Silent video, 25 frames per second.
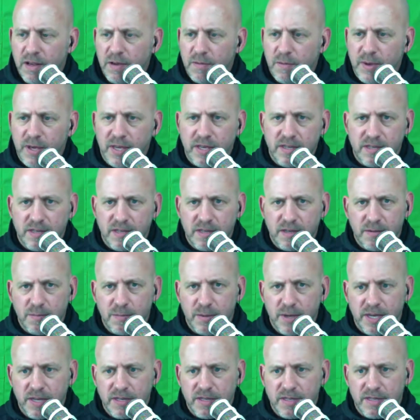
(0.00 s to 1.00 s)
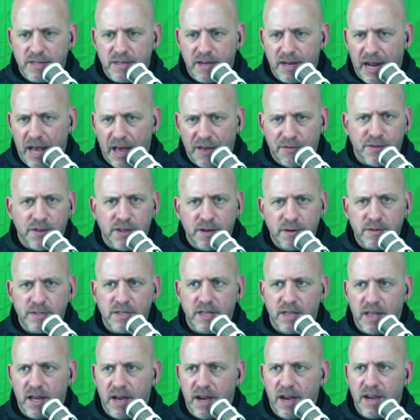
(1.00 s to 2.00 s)
Because an athlete who is
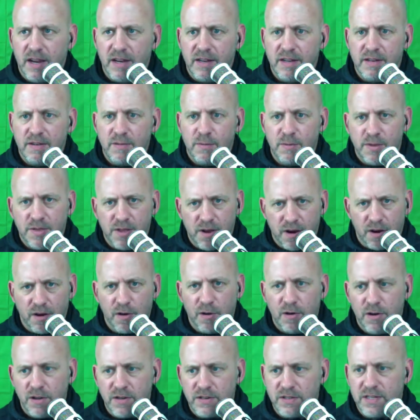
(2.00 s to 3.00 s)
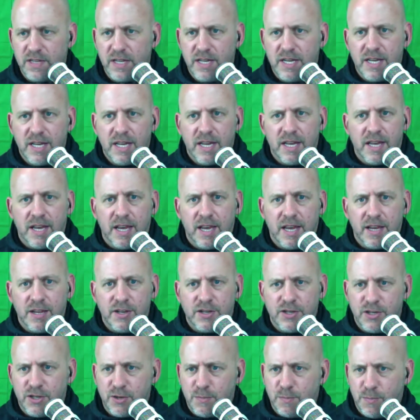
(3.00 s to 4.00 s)
aligned with their goals
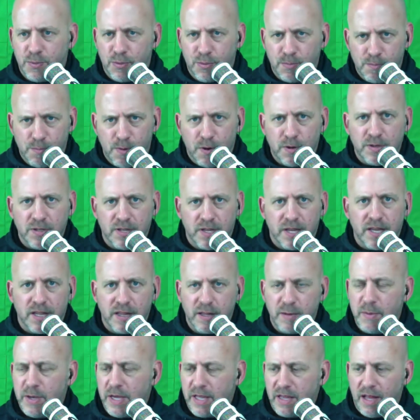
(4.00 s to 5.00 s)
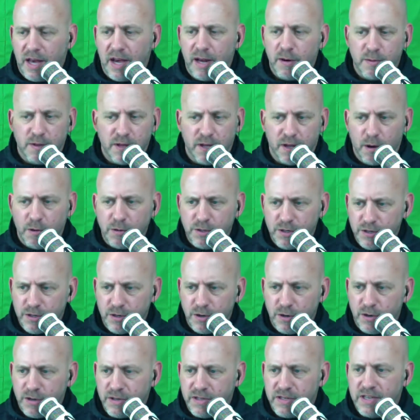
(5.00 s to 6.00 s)
should most likely be aligned with the coach's
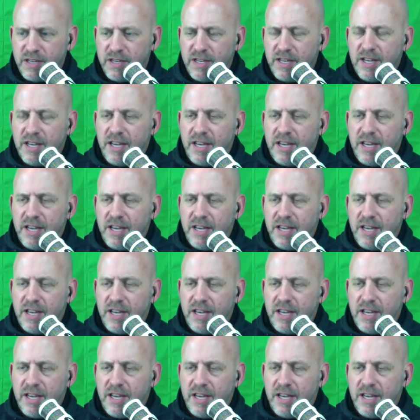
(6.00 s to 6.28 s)
goals,